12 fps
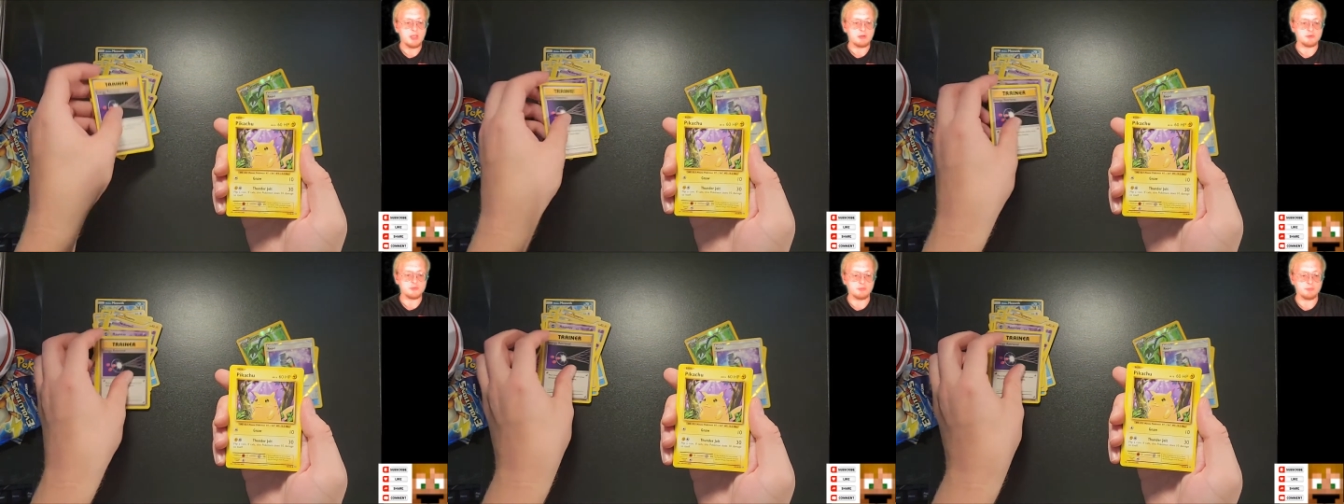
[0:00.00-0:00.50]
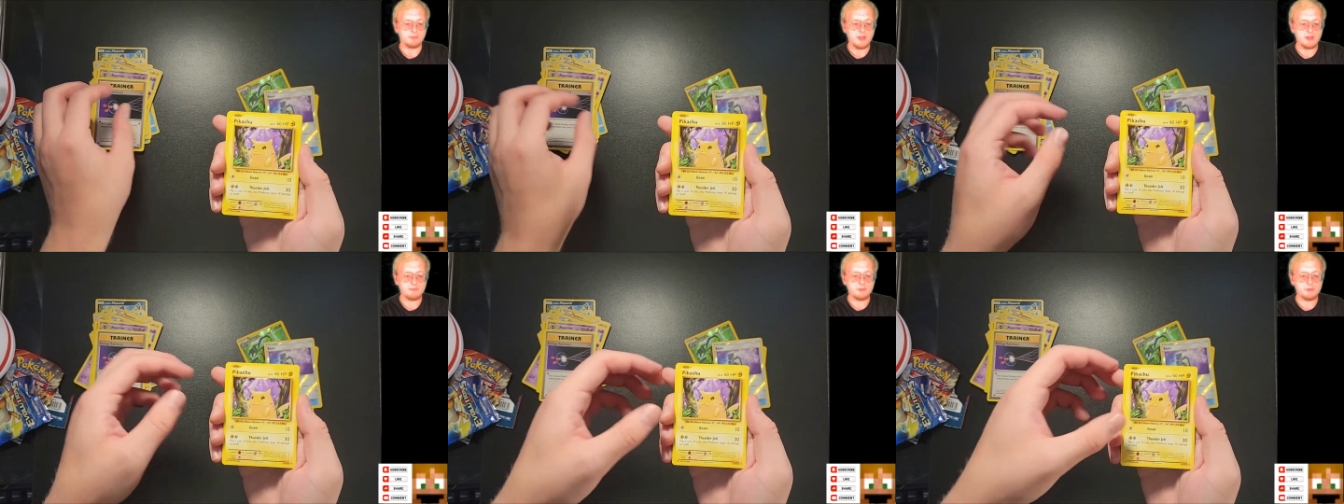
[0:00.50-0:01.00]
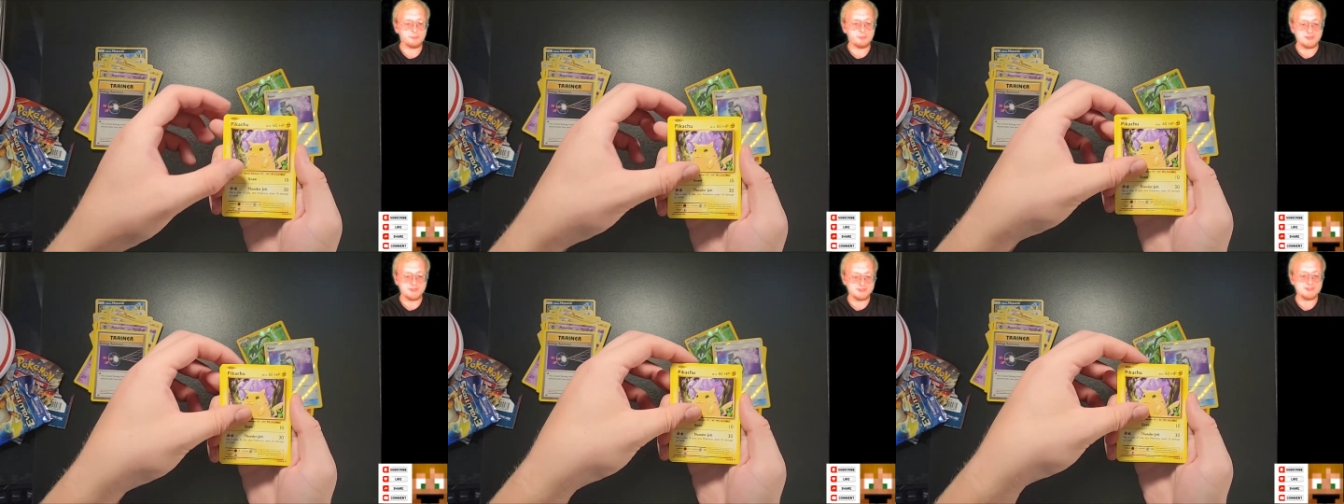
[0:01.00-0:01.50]
Energy Revival,
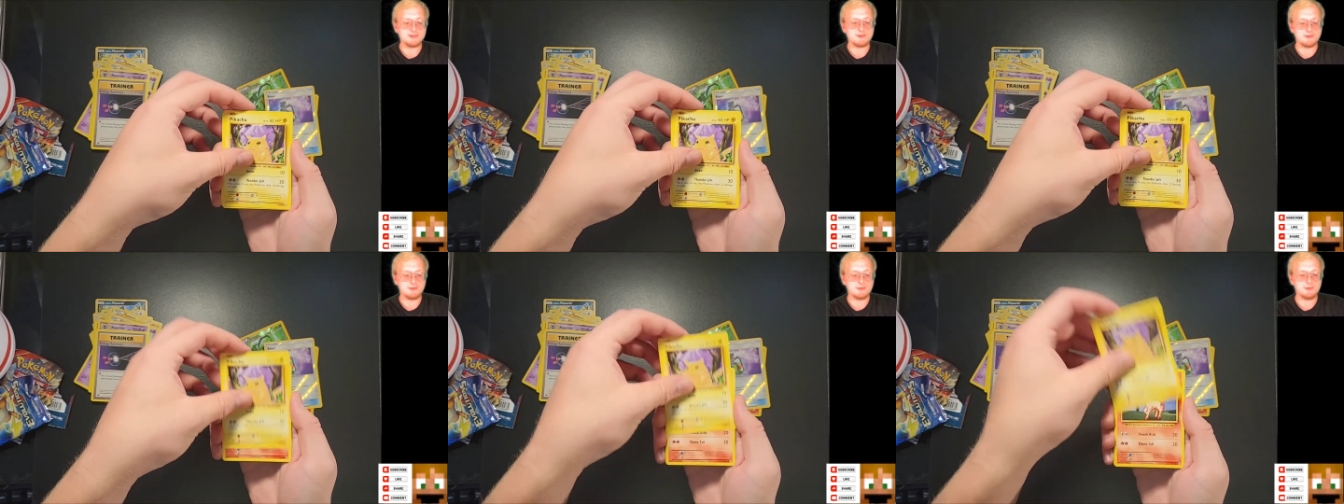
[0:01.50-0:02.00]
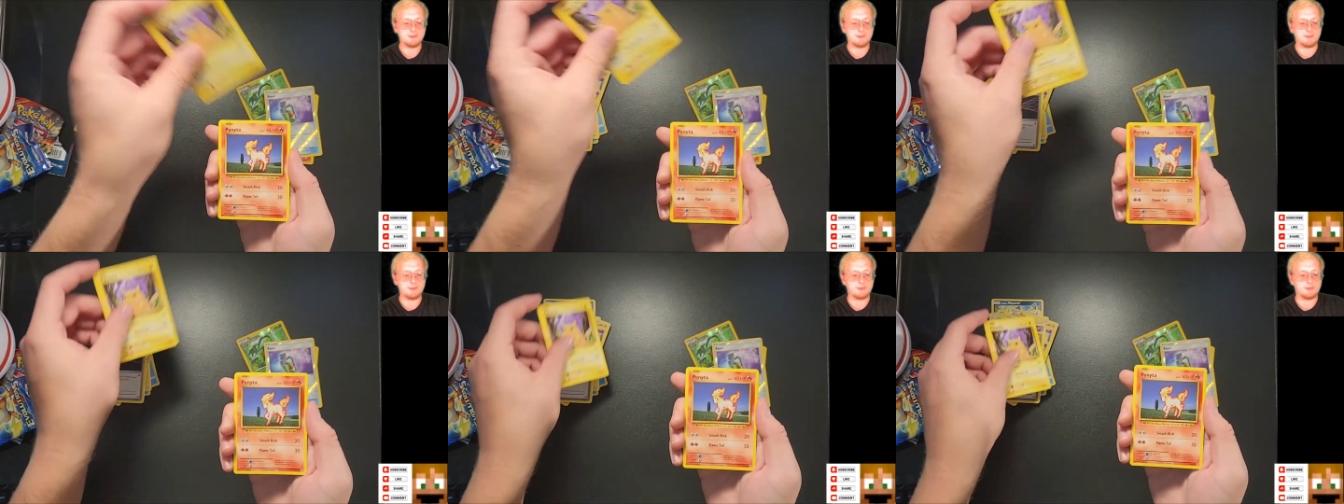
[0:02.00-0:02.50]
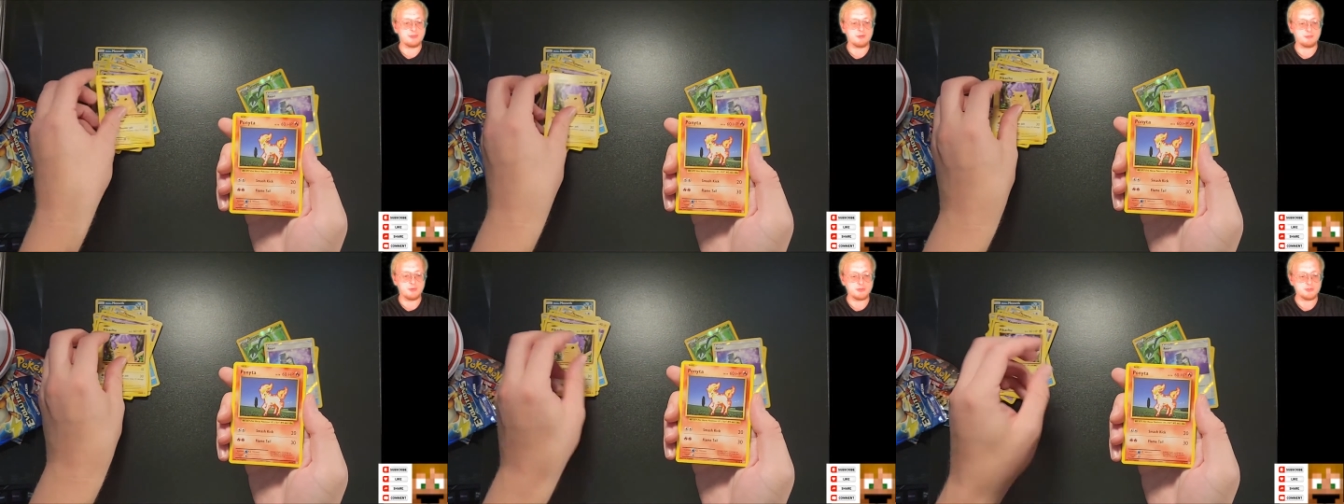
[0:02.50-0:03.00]
Pikachu, the
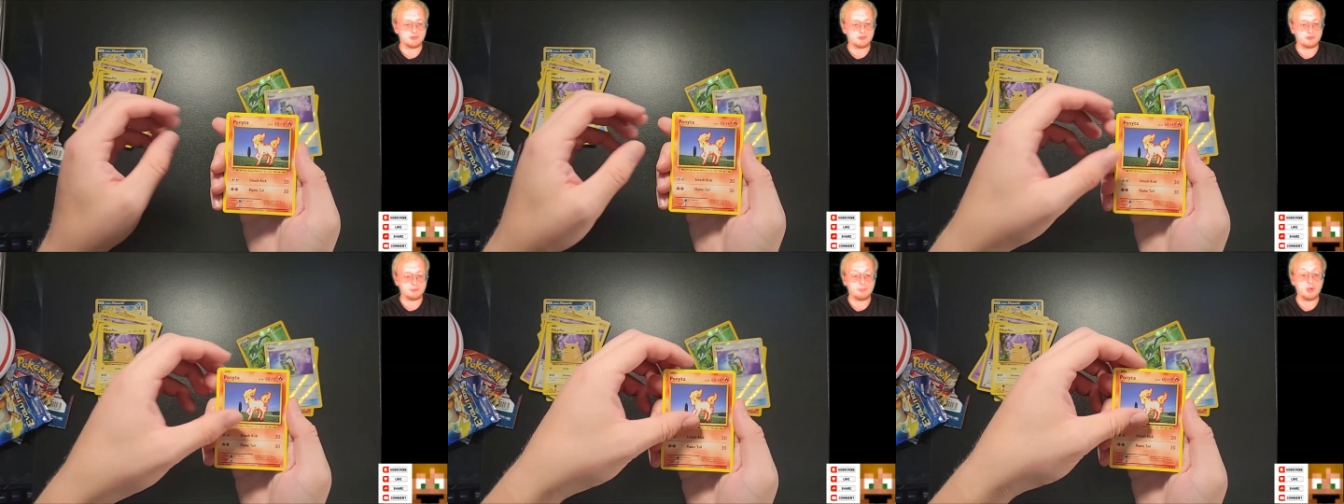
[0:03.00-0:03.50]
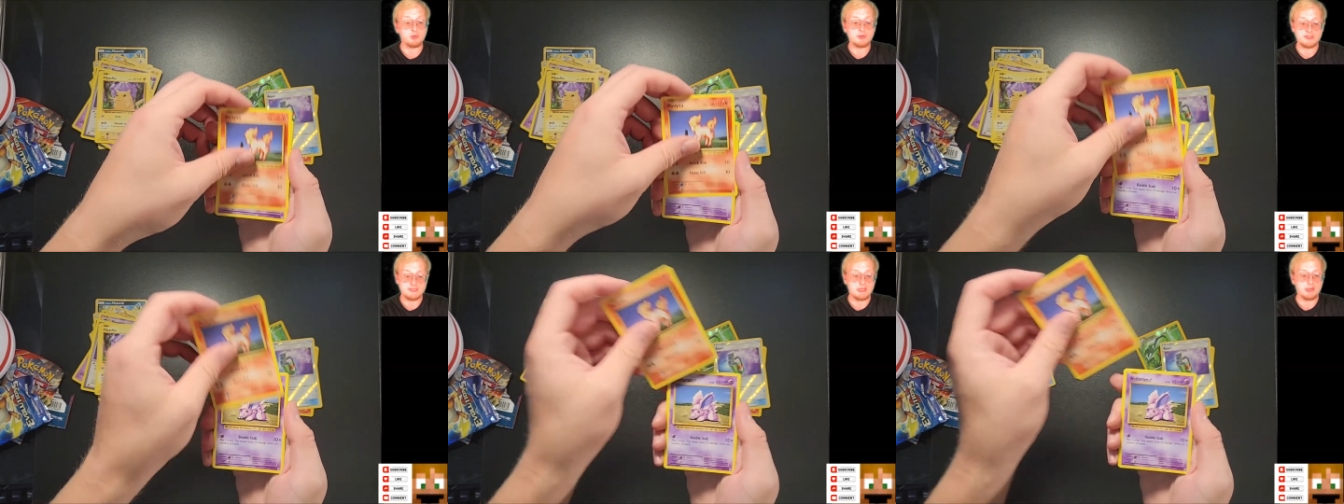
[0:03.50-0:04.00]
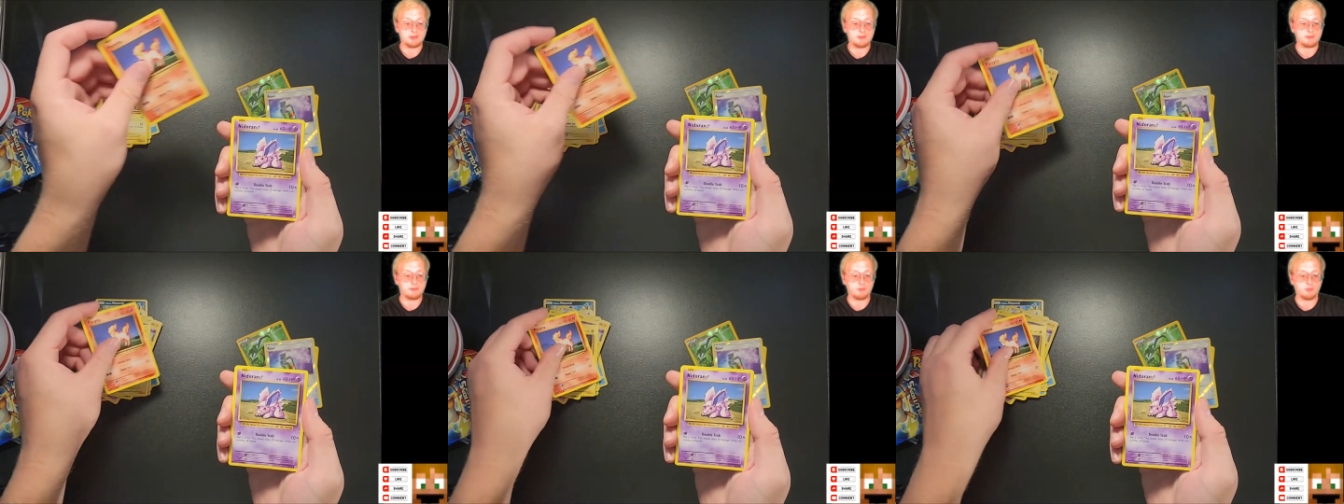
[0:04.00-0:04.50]
original, Ponyta.
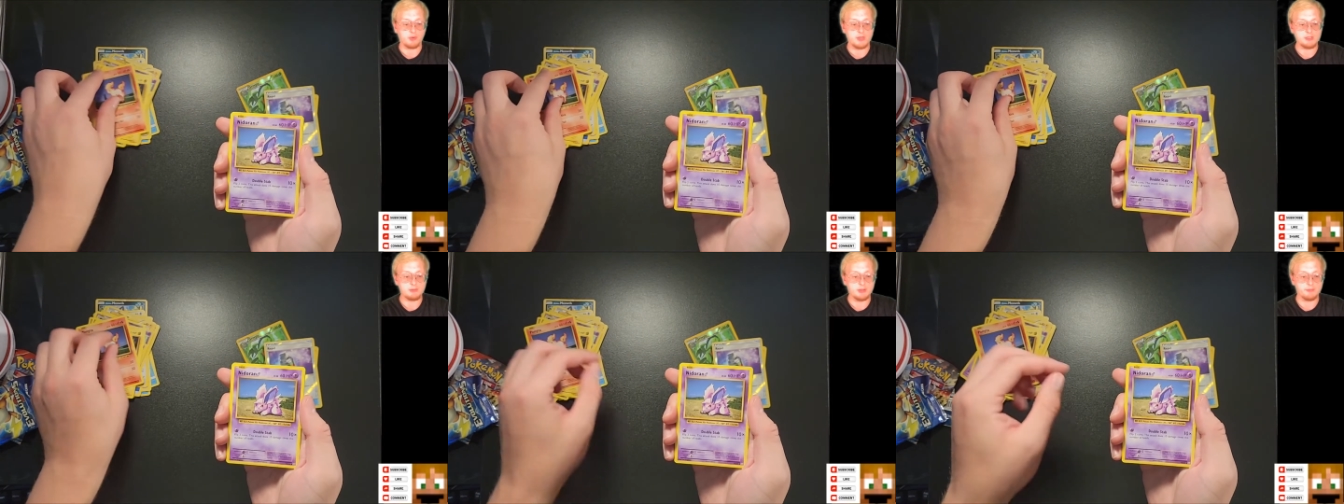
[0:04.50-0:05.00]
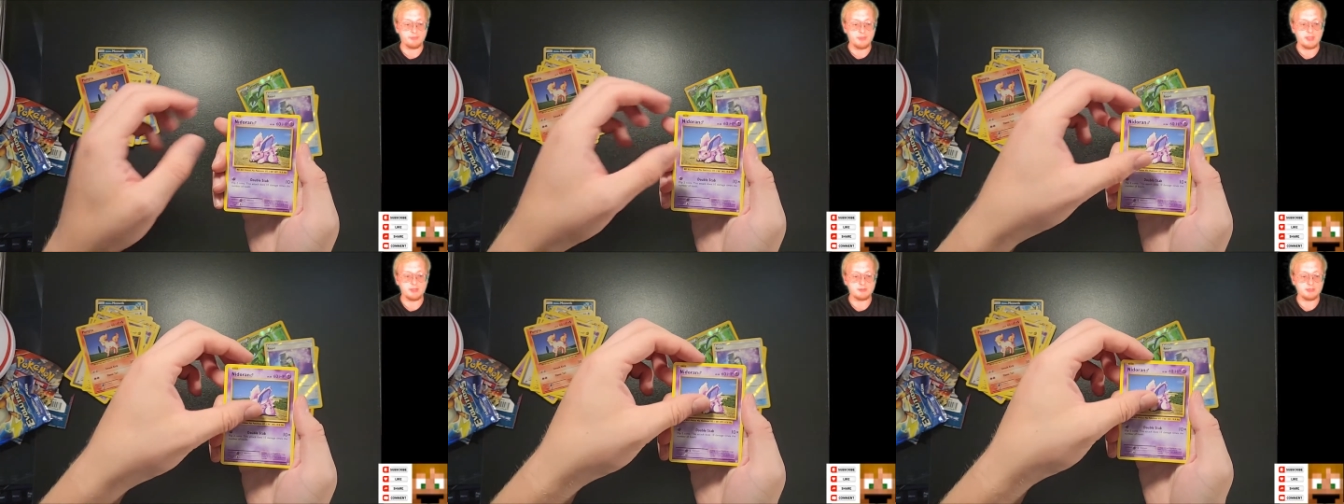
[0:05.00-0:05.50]
That's great. Love that.